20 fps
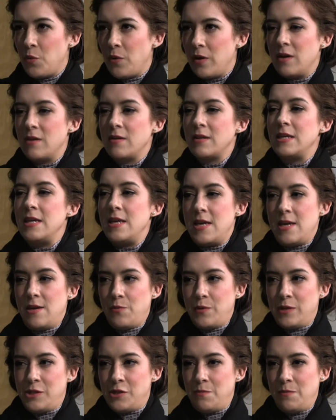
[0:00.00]
wear your key,
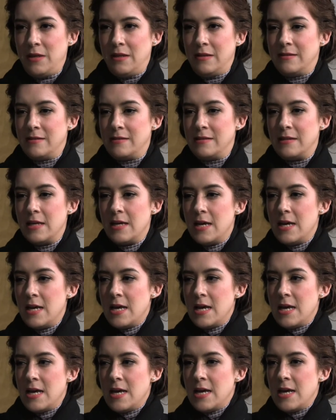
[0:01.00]
which means
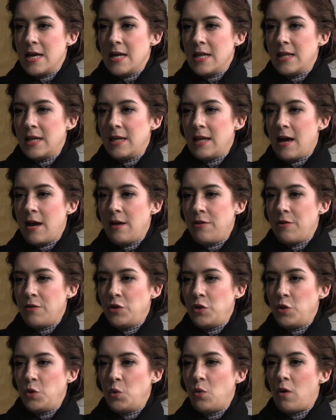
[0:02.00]
that either
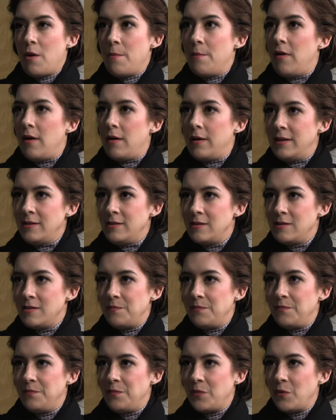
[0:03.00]
you are modest
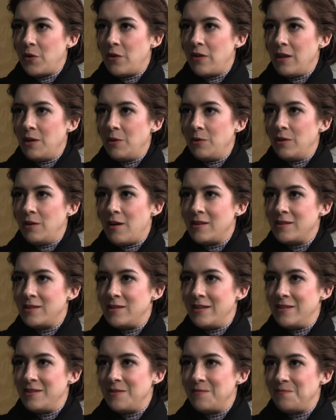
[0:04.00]
or that you
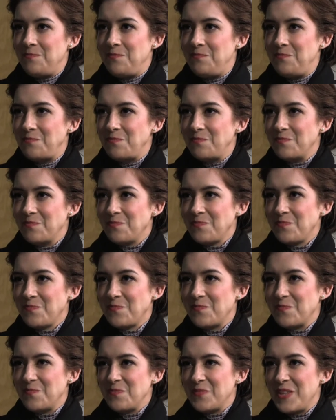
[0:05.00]
lost it.
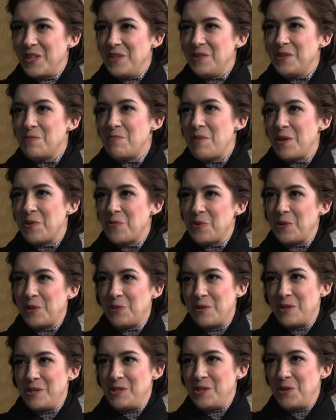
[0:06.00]
You spent
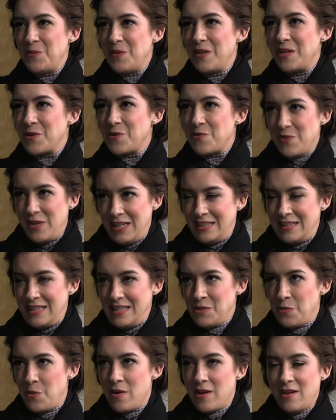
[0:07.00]
World War II in
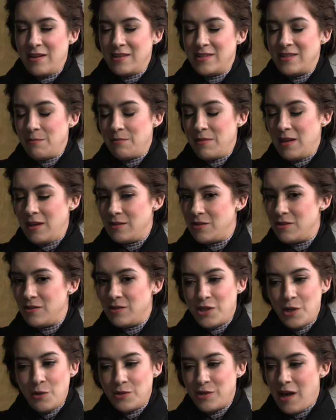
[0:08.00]
Greenland working on something
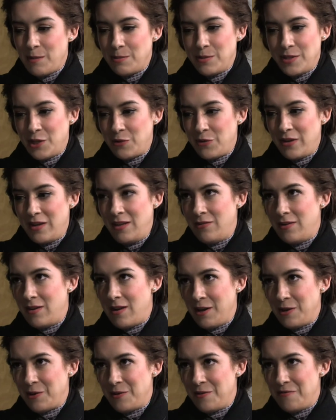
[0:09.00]
so top secret even
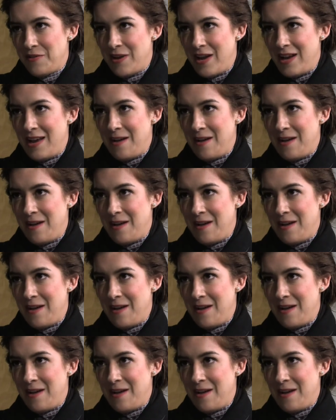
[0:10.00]
I couldn't find